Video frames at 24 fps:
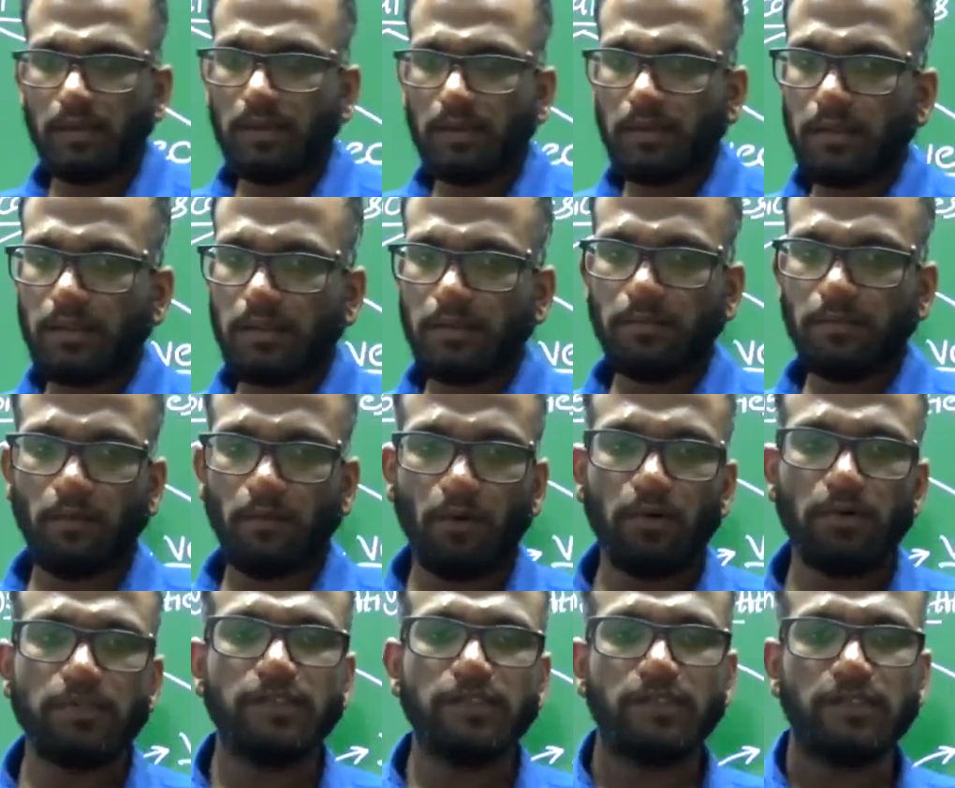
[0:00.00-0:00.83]
The
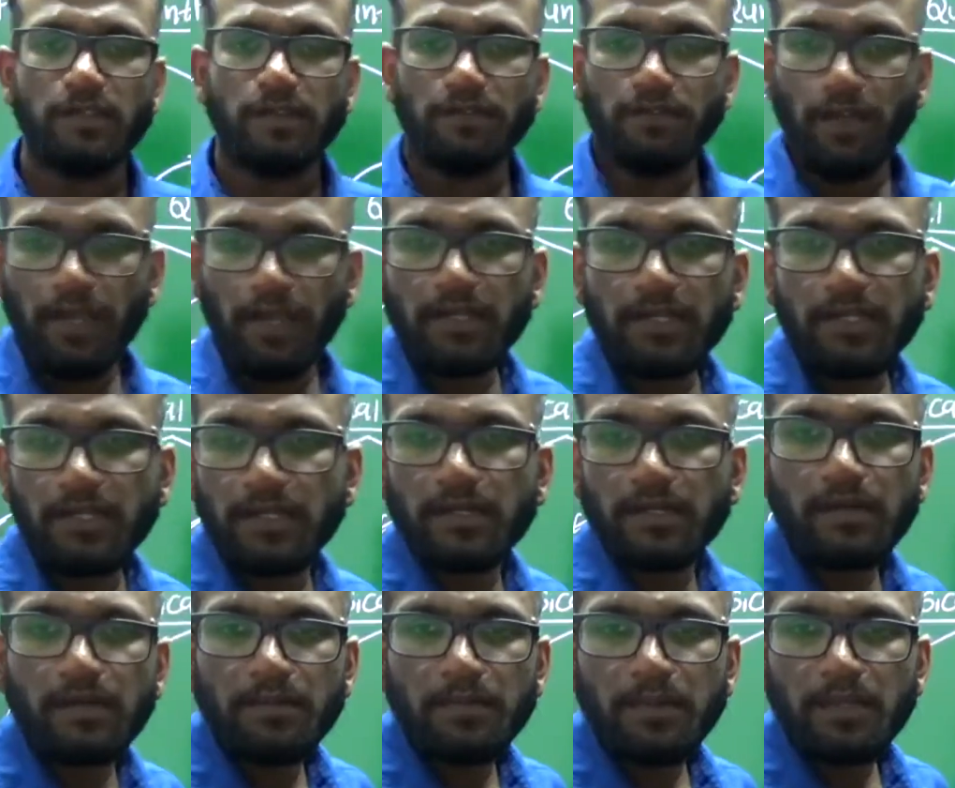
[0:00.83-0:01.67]
force is a
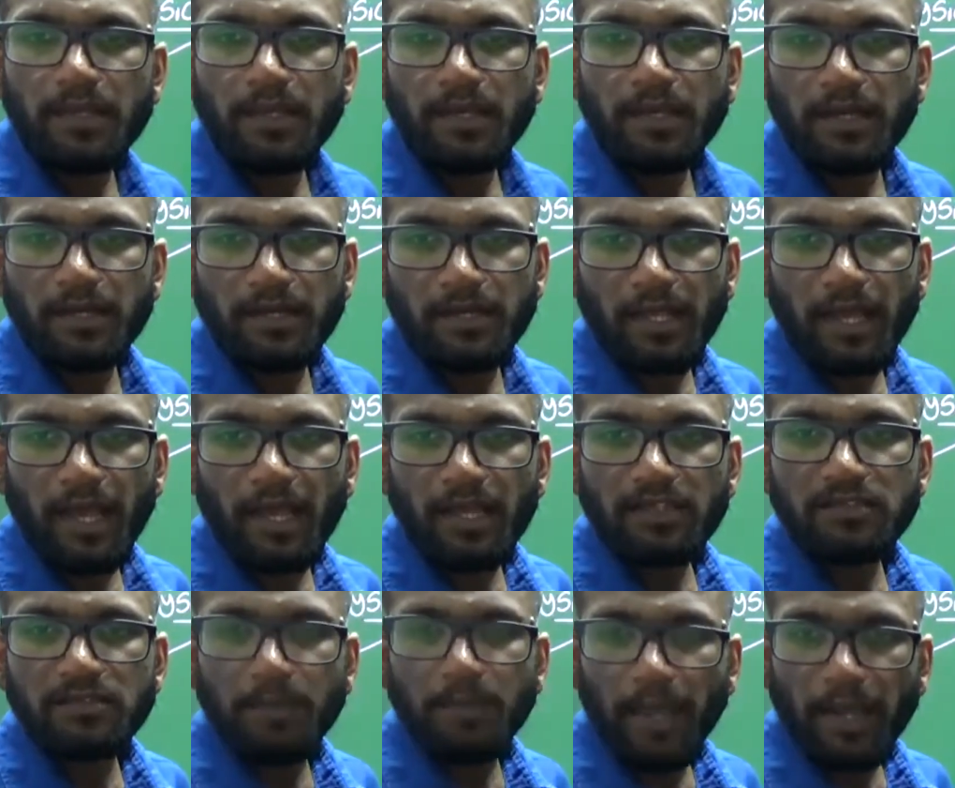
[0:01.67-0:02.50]
vector. It
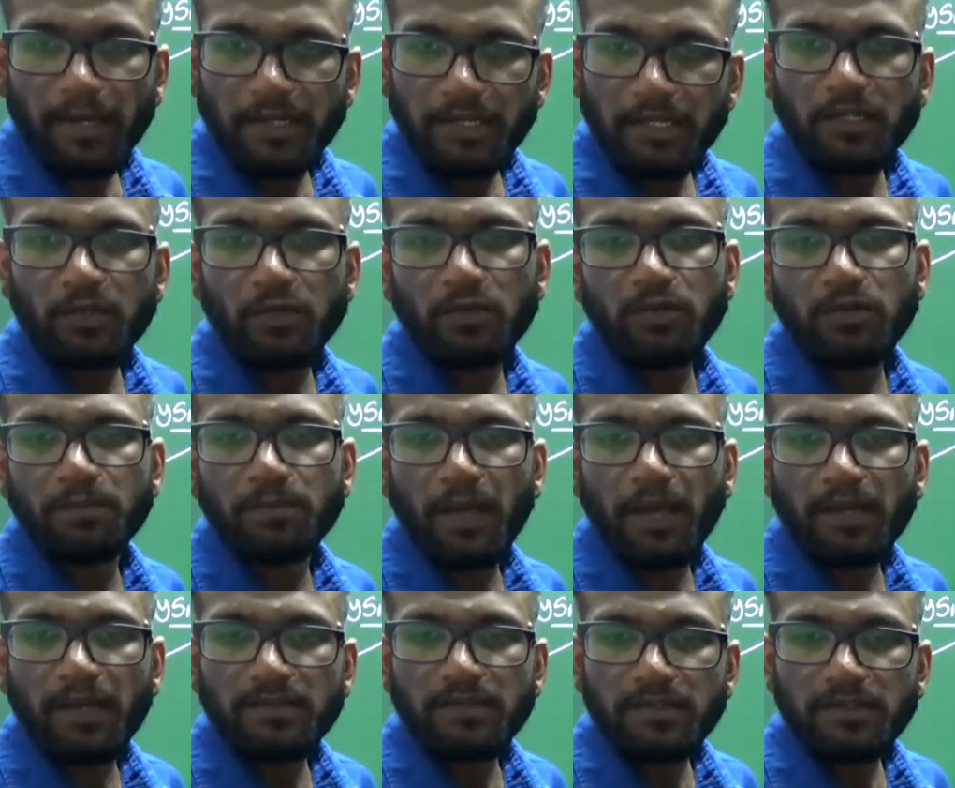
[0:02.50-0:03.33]
has magnitude
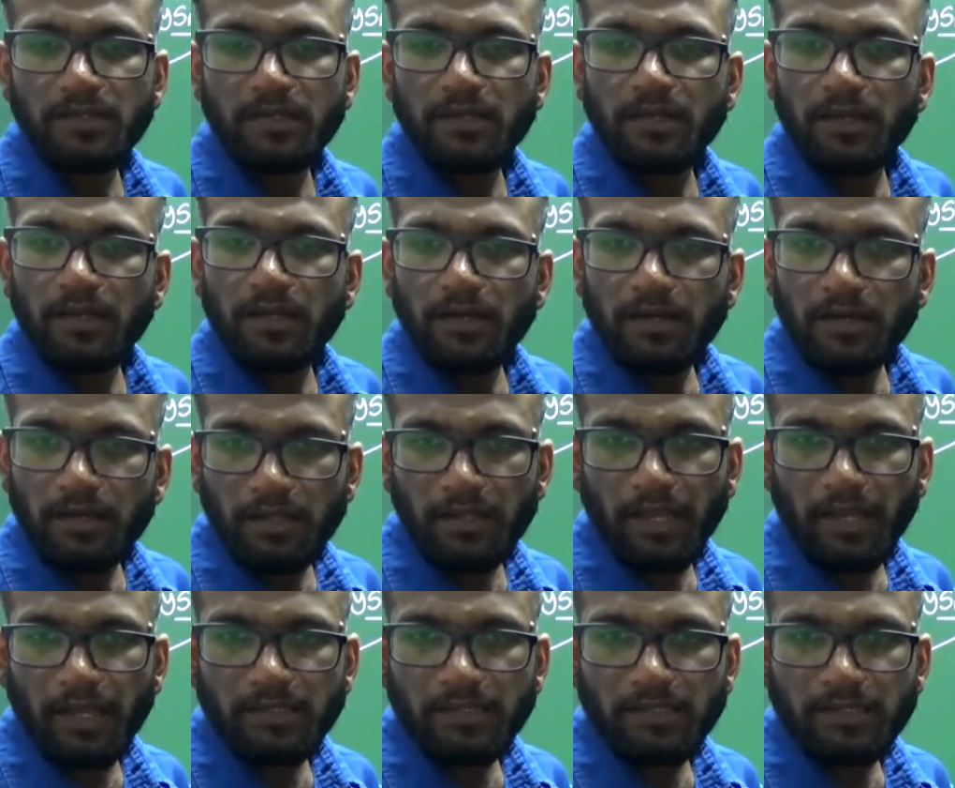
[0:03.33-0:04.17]
plus
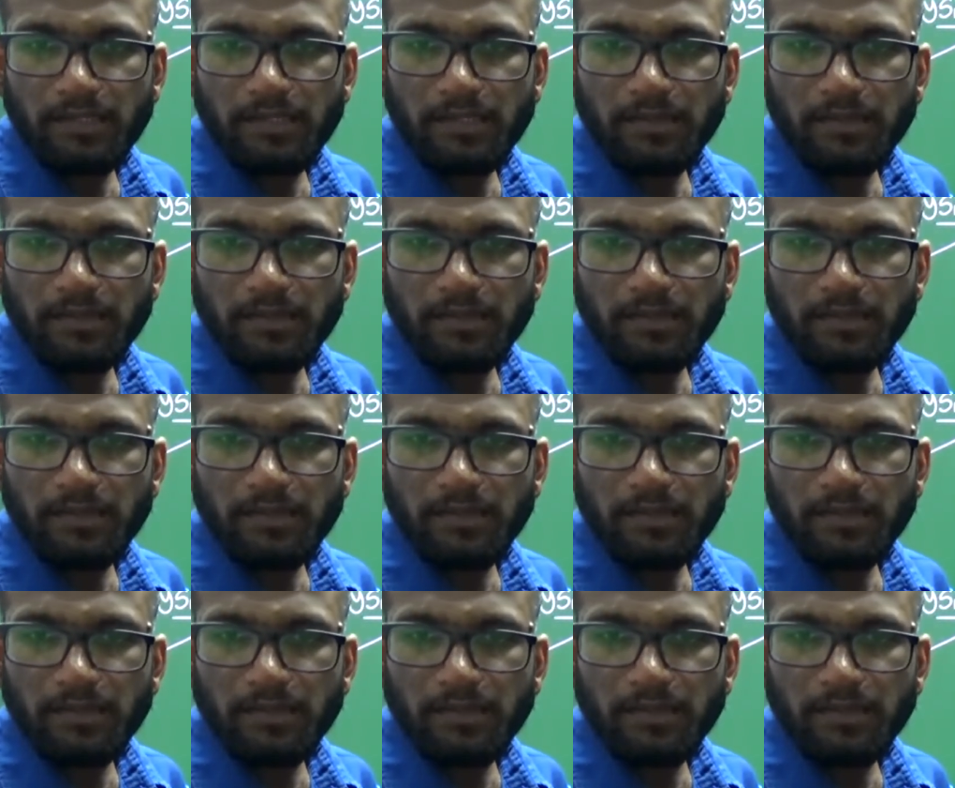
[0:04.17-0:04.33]
direction.